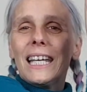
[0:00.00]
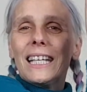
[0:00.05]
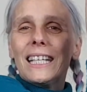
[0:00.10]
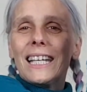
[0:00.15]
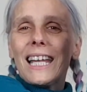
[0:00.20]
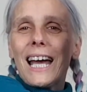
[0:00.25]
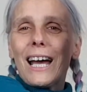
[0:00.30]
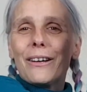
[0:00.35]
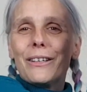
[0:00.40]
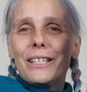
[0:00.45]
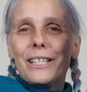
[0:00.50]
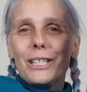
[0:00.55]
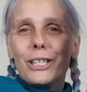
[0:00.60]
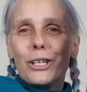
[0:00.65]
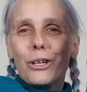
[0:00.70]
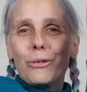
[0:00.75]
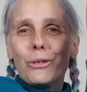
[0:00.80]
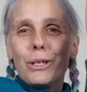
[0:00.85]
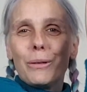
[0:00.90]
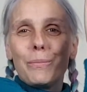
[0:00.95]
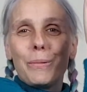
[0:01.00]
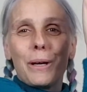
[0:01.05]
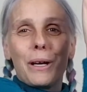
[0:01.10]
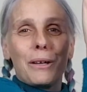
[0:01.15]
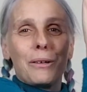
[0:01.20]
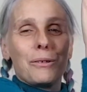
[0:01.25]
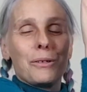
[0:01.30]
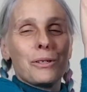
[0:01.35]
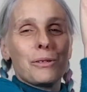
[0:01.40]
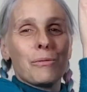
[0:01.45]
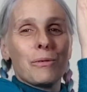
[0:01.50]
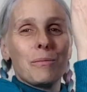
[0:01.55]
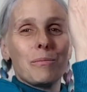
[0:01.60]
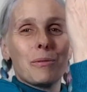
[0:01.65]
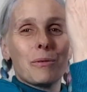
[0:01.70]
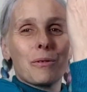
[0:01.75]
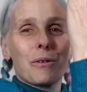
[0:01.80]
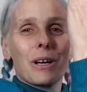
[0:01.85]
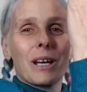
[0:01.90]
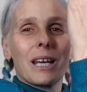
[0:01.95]
Now in the yoga pose, we
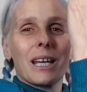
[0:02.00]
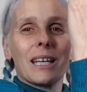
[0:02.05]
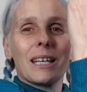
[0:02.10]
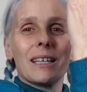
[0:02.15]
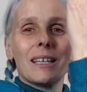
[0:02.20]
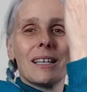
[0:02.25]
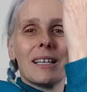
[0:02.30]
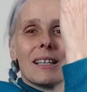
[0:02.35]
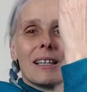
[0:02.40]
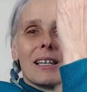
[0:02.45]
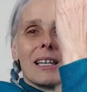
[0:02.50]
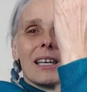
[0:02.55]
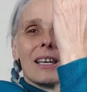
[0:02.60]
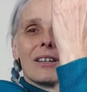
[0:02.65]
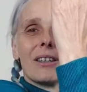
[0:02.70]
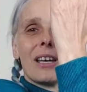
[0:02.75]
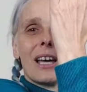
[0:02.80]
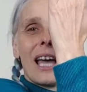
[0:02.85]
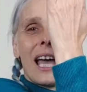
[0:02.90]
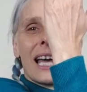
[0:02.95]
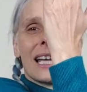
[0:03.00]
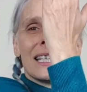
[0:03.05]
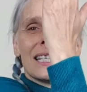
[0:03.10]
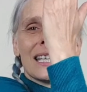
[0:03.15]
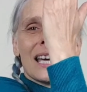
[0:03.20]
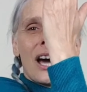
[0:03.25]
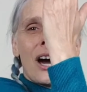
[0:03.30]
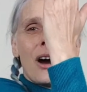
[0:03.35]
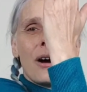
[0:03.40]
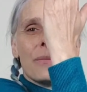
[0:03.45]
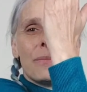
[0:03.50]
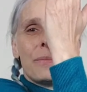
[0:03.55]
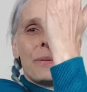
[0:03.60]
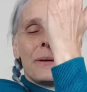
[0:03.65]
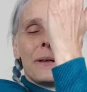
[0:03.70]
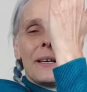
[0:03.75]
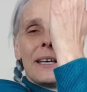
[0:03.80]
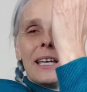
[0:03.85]
bring the other hand up.